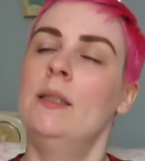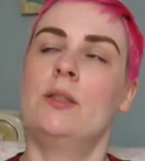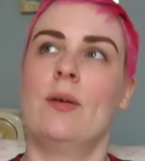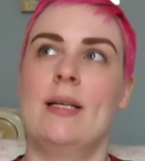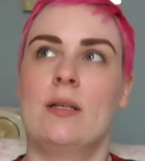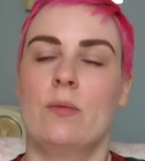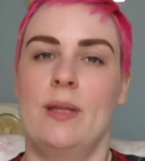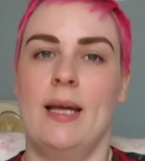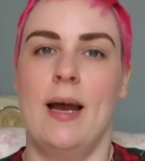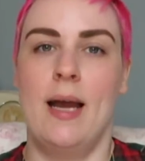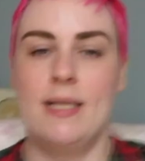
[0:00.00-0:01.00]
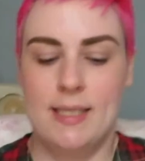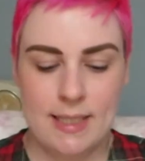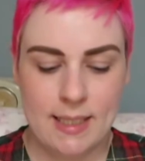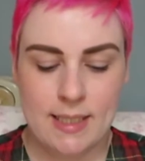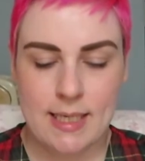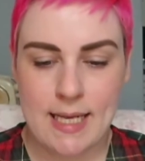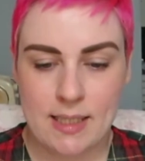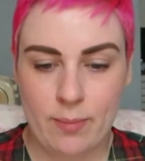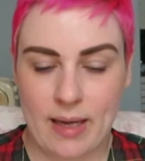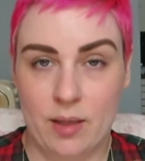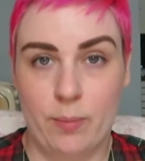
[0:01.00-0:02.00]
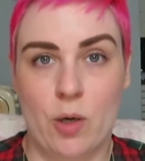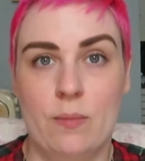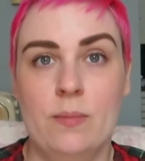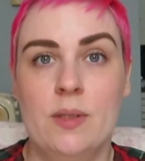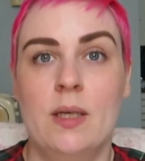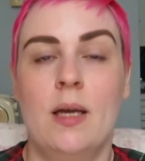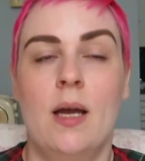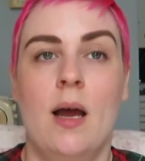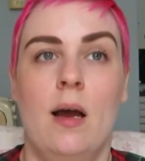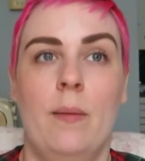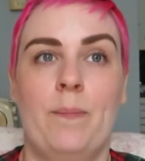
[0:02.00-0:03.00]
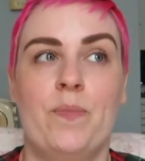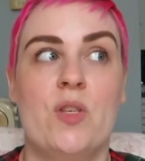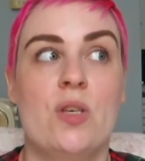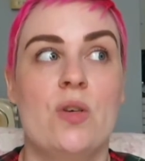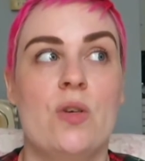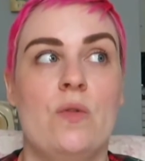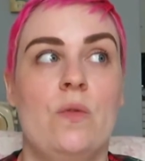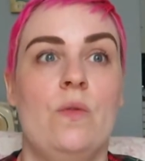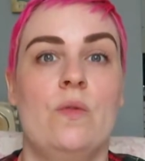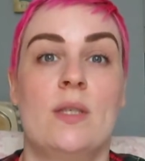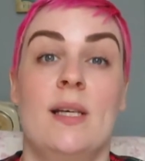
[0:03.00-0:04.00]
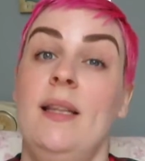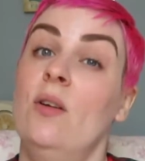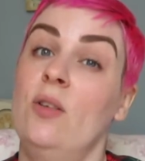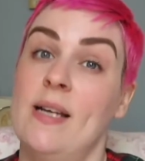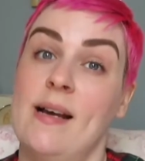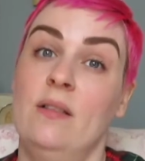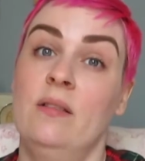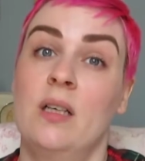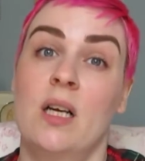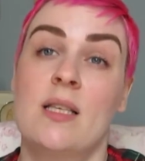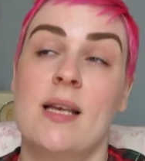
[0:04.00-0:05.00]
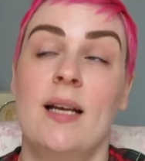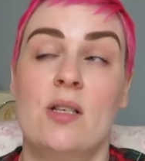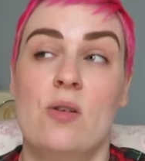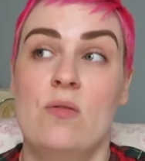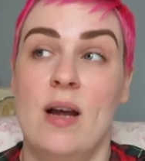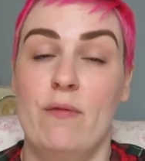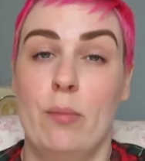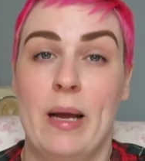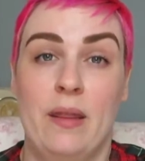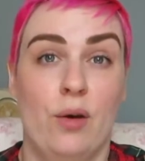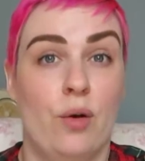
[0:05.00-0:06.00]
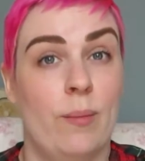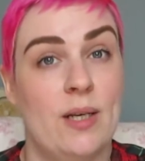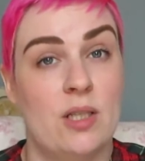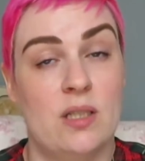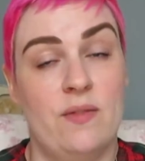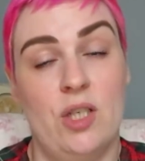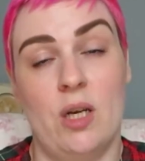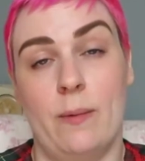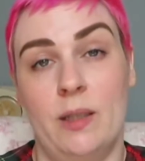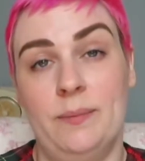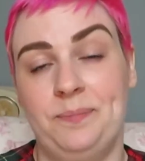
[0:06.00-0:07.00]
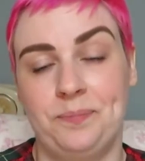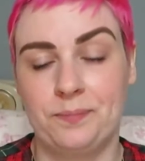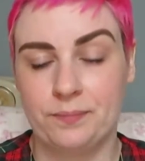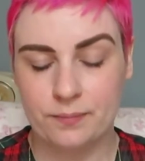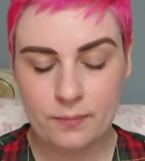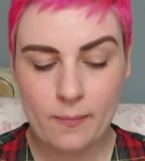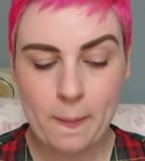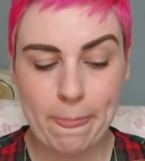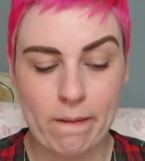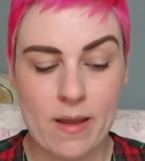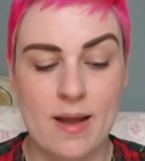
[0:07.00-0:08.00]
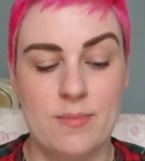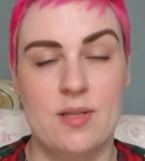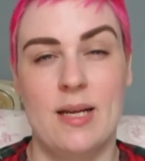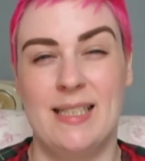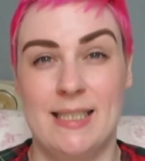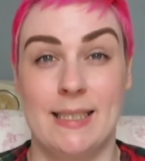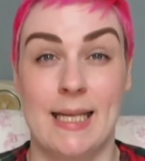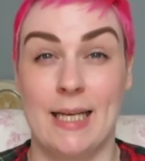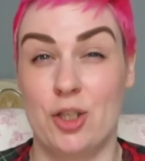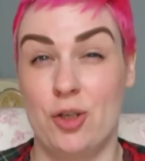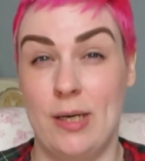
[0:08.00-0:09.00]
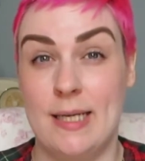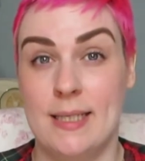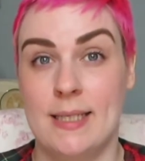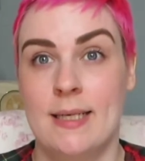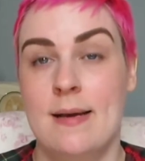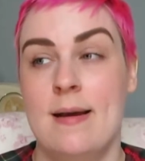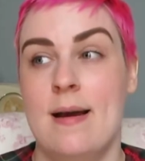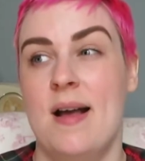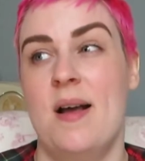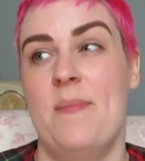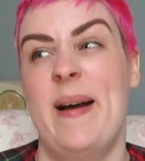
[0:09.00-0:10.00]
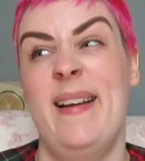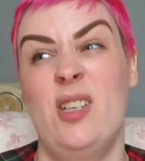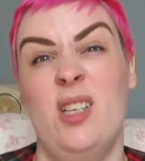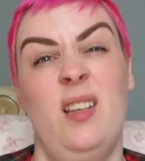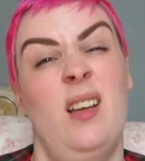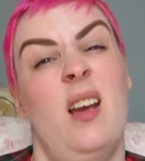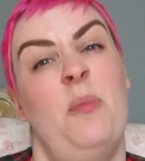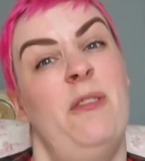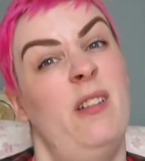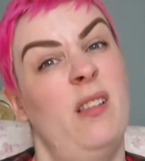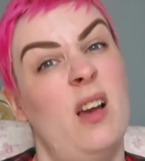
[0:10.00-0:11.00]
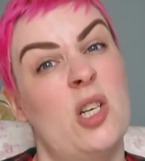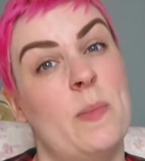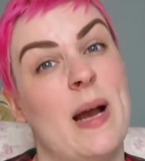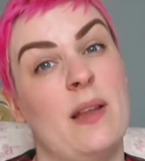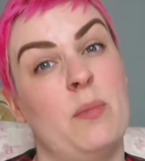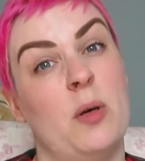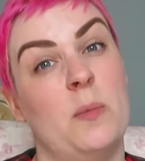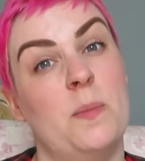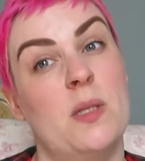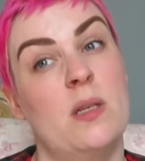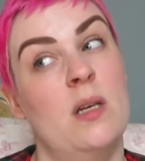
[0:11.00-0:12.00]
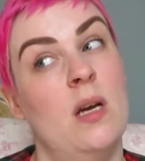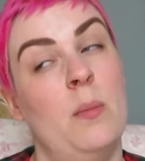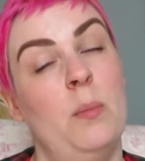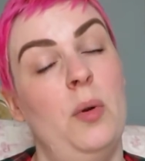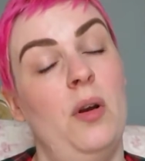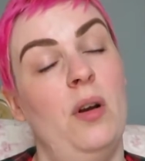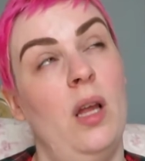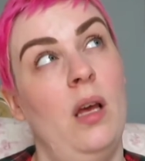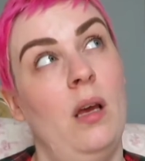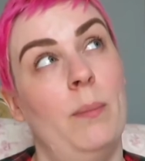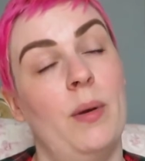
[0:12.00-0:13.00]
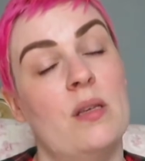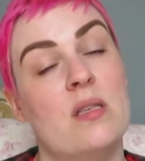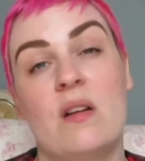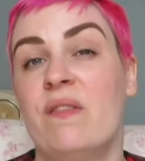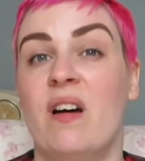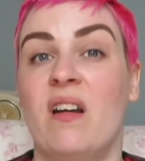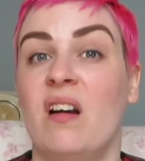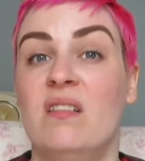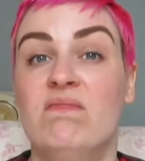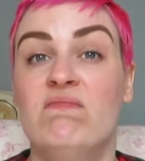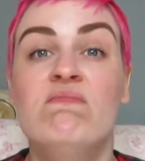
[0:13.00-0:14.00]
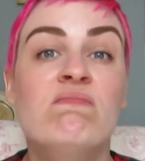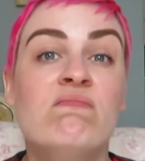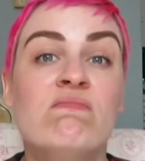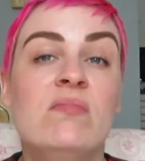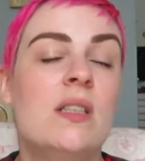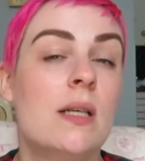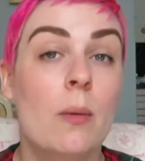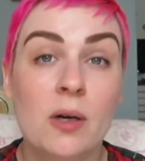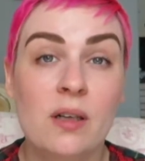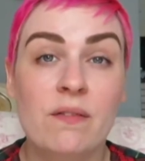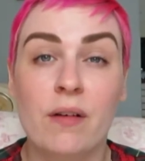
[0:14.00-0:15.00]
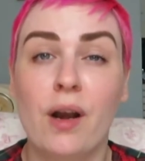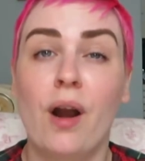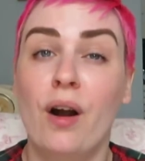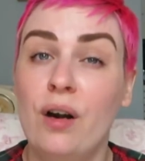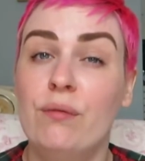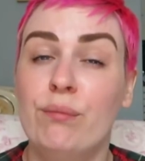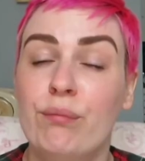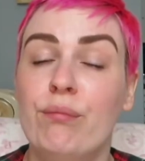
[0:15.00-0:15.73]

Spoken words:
So I didn't go with that. I did get some bath bombs to use in the hotel because I don't have a bath at home, I just have a shower. So that's just like a treat. I actually think I prefer Lush bath bombs purely because they're funner. Is that a word? Funner?